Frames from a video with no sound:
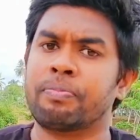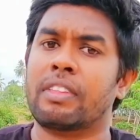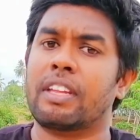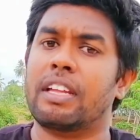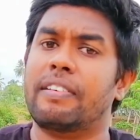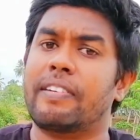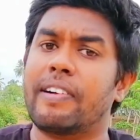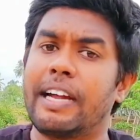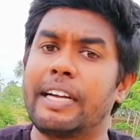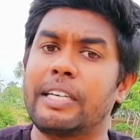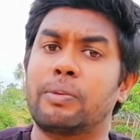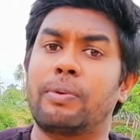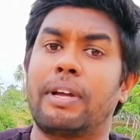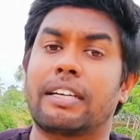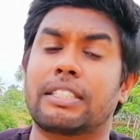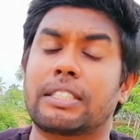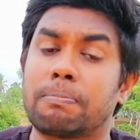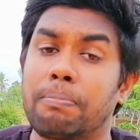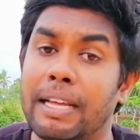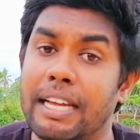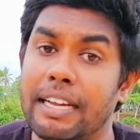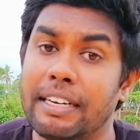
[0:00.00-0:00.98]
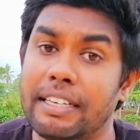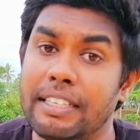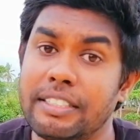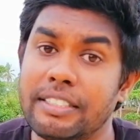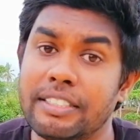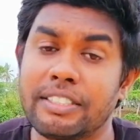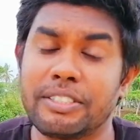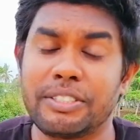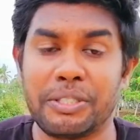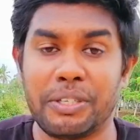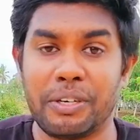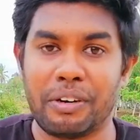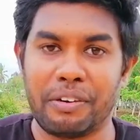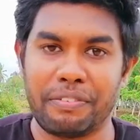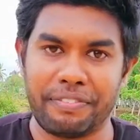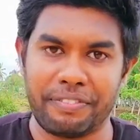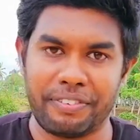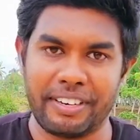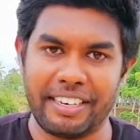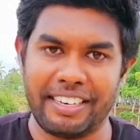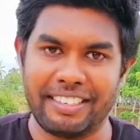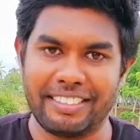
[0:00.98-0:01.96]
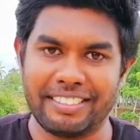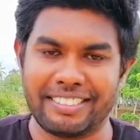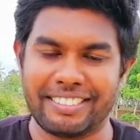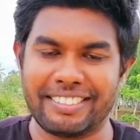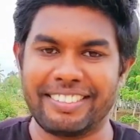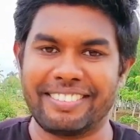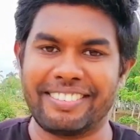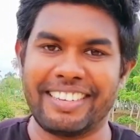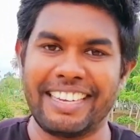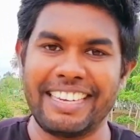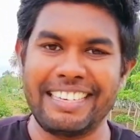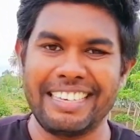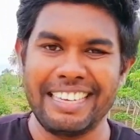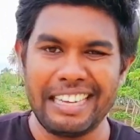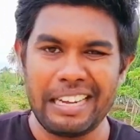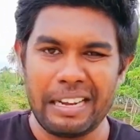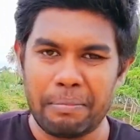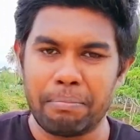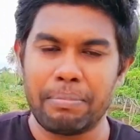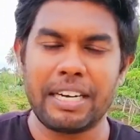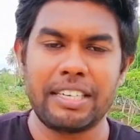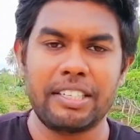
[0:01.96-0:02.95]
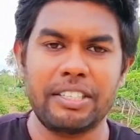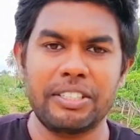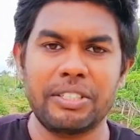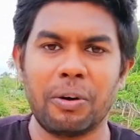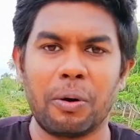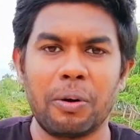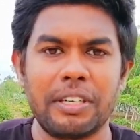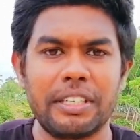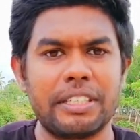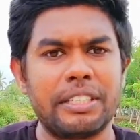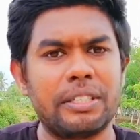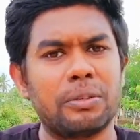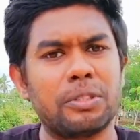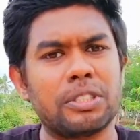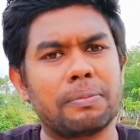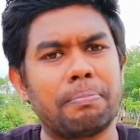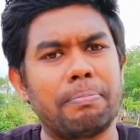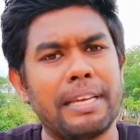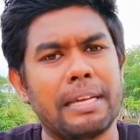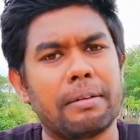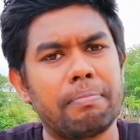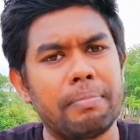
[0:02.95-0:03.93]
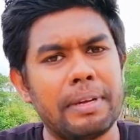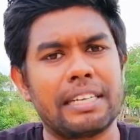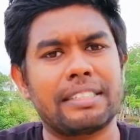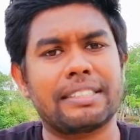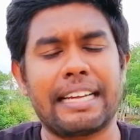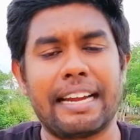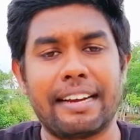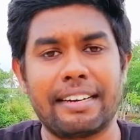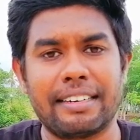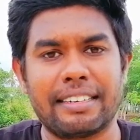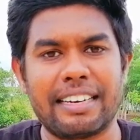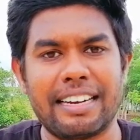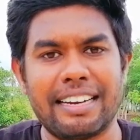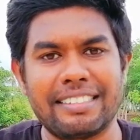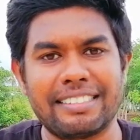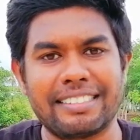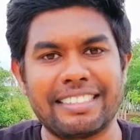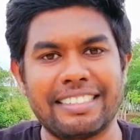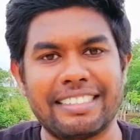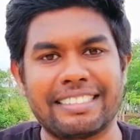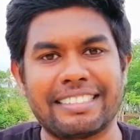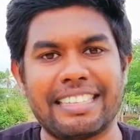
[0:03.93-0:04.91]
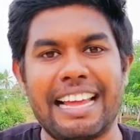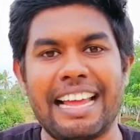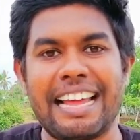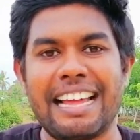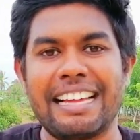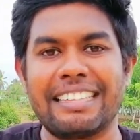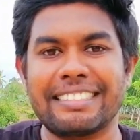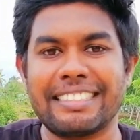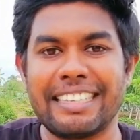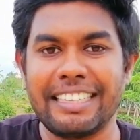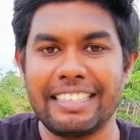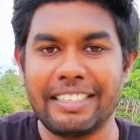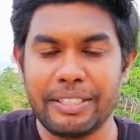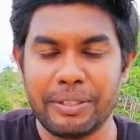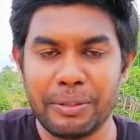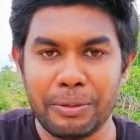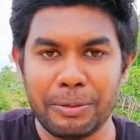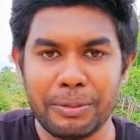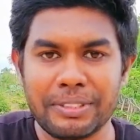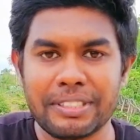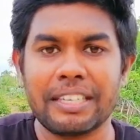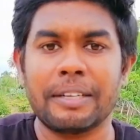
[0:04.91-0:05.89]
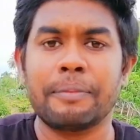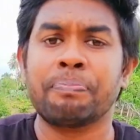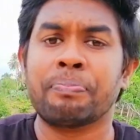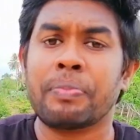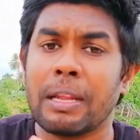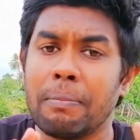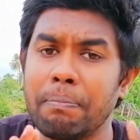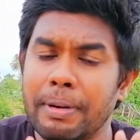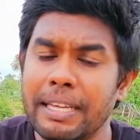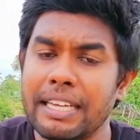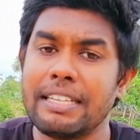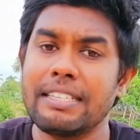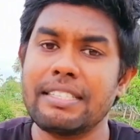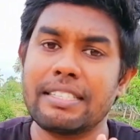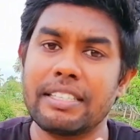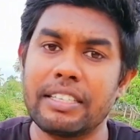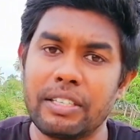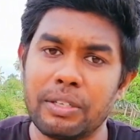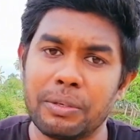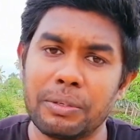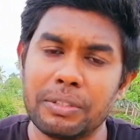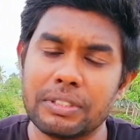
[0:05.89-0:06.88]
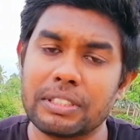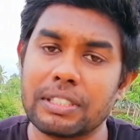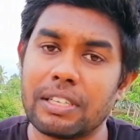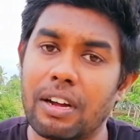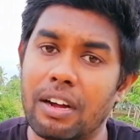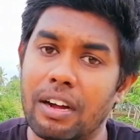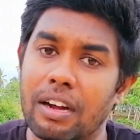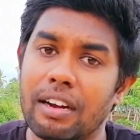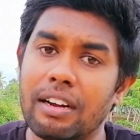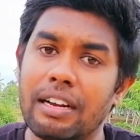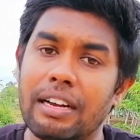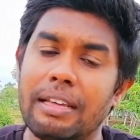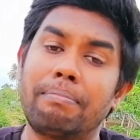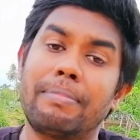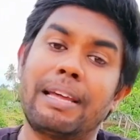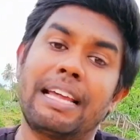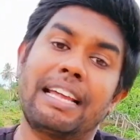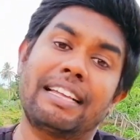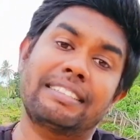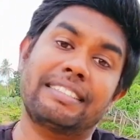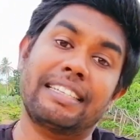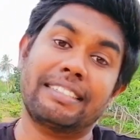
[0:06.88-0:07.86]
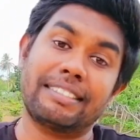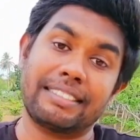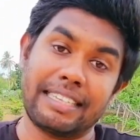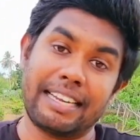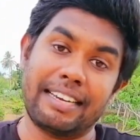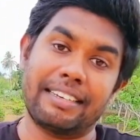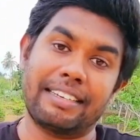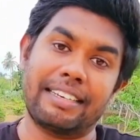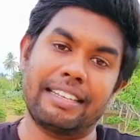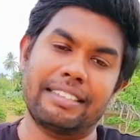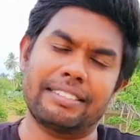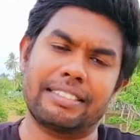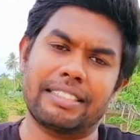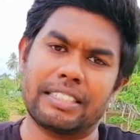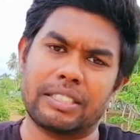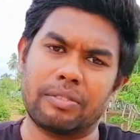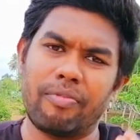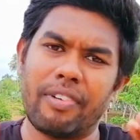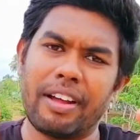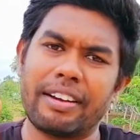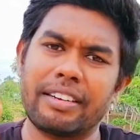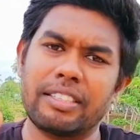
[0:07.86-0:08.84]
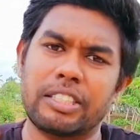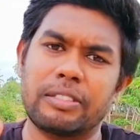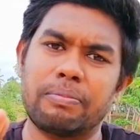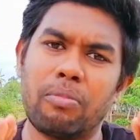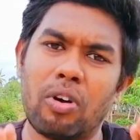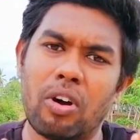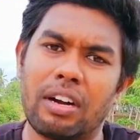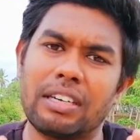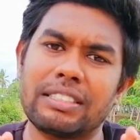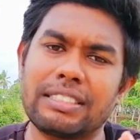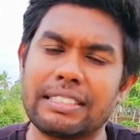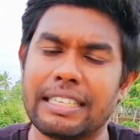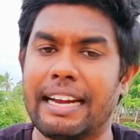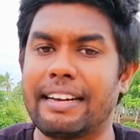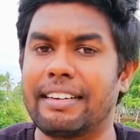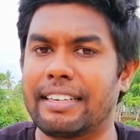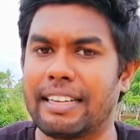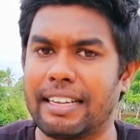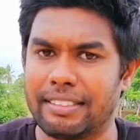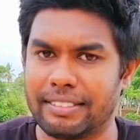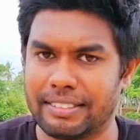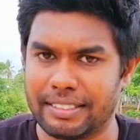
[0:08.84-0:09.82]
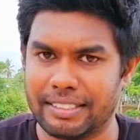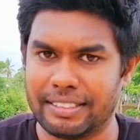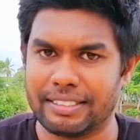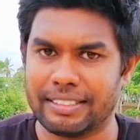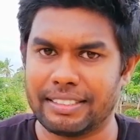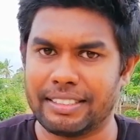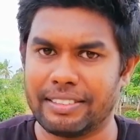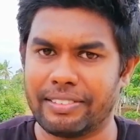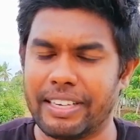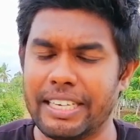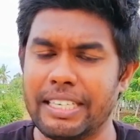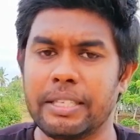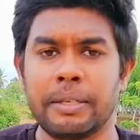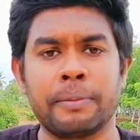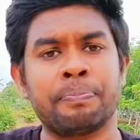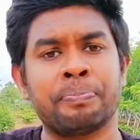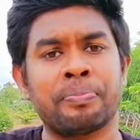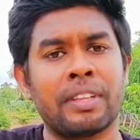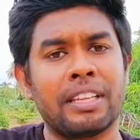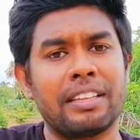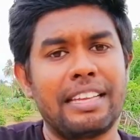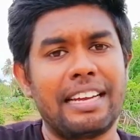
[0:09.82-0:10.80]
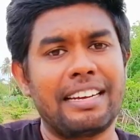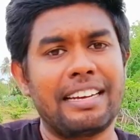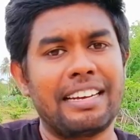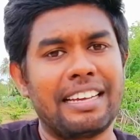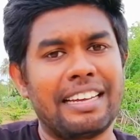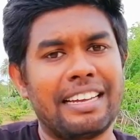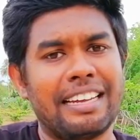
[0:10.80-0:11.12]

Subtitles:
try to explain it to your friends, right? But don't use big sentences as I use. Please use only basic sentences, very small sentences, right? Then